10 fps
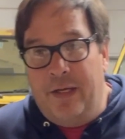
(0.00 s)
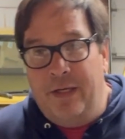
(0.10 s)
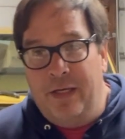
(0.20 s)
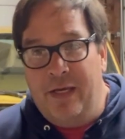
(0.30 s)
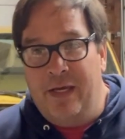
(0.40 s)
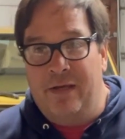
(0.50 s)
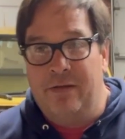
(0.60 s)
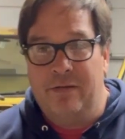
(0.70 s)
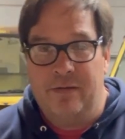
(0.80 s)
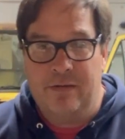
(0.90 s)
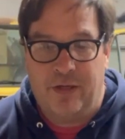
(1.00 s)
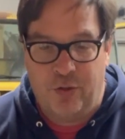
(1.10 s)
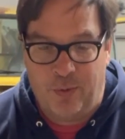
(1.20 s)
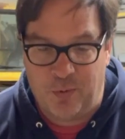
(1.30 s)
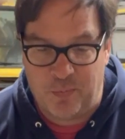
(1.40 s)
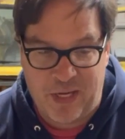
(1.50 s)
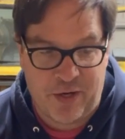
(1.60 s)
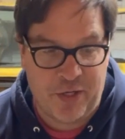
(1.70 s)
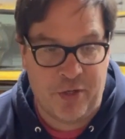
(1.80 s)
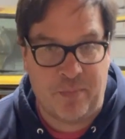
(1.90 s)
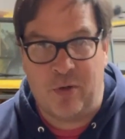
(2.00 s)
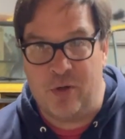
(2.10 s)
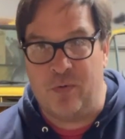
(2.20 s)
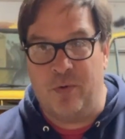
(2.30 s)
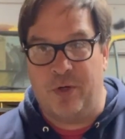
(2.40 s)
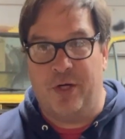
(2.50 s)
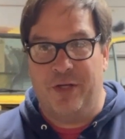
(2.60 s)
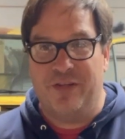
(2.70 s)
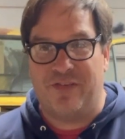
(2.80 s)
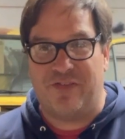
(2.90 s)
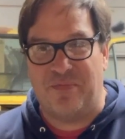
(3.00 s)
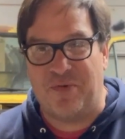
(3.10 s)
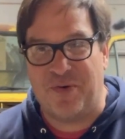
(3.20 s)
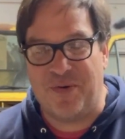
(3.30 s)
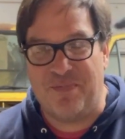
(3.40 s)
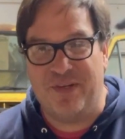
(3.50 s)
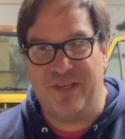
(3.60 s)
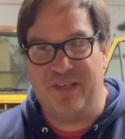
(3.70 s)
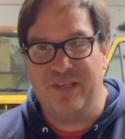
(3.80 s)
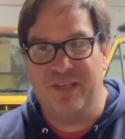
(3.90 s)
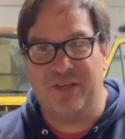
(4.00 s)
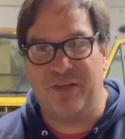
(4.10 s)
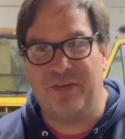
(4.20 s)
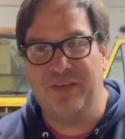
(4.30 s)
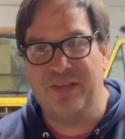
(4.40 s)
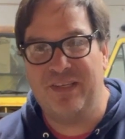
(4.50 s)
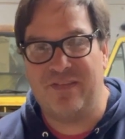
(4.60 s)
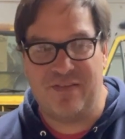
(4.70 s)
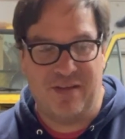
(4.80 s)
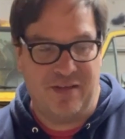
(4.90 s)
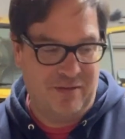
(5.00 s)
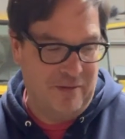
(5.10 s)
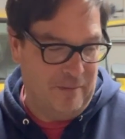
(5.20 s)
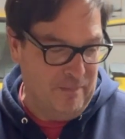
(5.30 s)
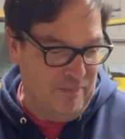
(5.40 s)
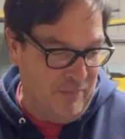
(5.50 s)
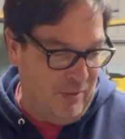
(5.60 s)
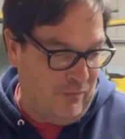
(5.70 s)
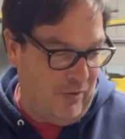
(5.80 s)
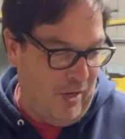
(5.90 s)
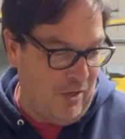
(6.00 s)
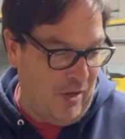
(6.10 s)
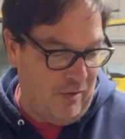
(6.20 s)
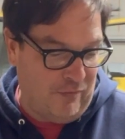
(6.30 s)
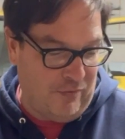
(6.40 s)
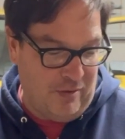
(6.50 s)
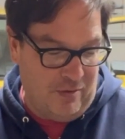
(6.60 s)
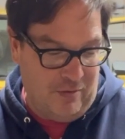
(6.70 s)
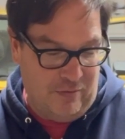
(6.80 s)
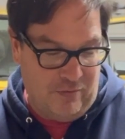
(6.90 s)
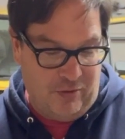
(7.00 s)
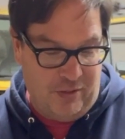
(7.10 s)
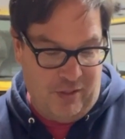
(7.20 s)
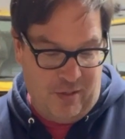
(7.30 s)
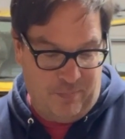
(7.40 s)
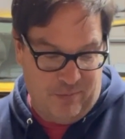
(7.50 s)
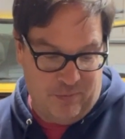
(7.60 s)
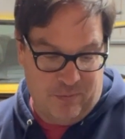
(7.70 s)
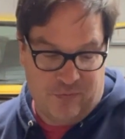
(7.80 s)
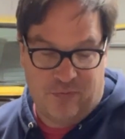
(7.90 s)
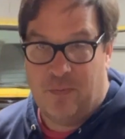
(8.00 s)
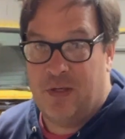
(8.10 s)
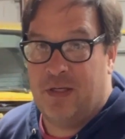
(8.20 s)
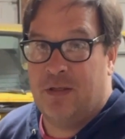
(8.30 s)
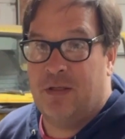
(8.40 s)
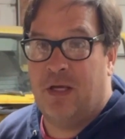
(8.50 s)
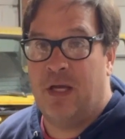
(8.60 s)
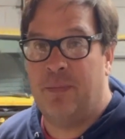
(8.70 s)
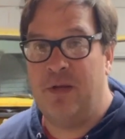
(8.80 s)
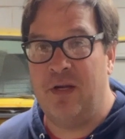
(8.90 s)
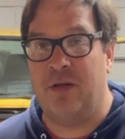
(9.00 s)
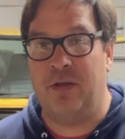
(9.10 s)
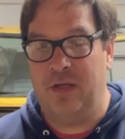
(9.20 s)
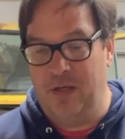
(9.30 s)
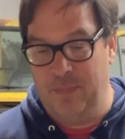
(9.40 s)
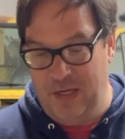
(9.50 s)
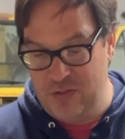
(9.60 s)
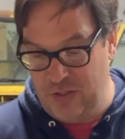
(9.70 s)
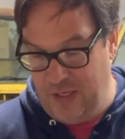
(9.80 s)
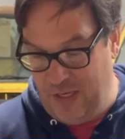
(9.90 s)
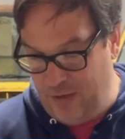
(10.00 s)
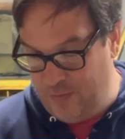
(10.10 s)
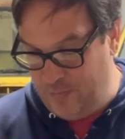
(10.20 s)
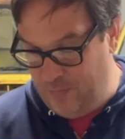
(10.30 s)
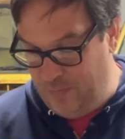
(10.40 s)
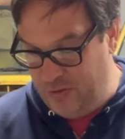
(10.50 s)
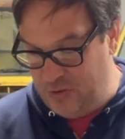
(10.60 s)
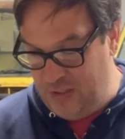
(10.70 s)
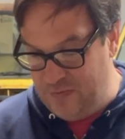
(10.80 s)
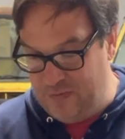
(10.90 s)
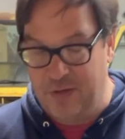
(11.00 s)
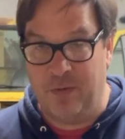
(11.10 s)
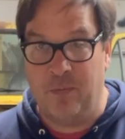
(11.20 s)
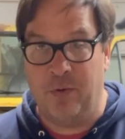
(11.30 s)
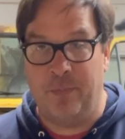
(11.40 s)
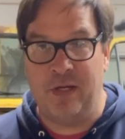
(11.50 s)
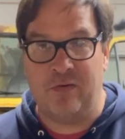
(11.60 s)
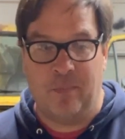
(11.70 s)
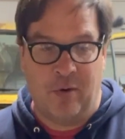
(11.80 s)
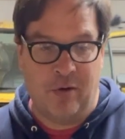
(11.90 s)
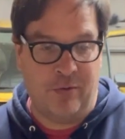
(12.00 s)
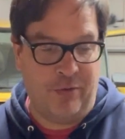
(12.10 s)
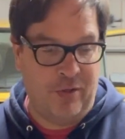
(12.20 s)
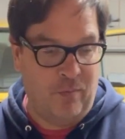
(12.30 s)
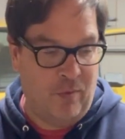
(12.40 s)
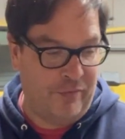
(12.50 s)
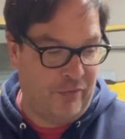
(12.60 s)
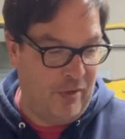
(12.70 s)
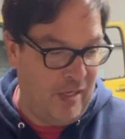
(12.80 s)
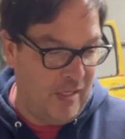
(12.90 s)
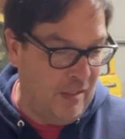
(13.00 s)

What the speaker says: Yeah, I know I'm going to be out here tomorrow working on this some more, but you know, it's it's kind of nice to clean it up every once in a while. It'll amaze you how much easier it will be tomorrow than it was today.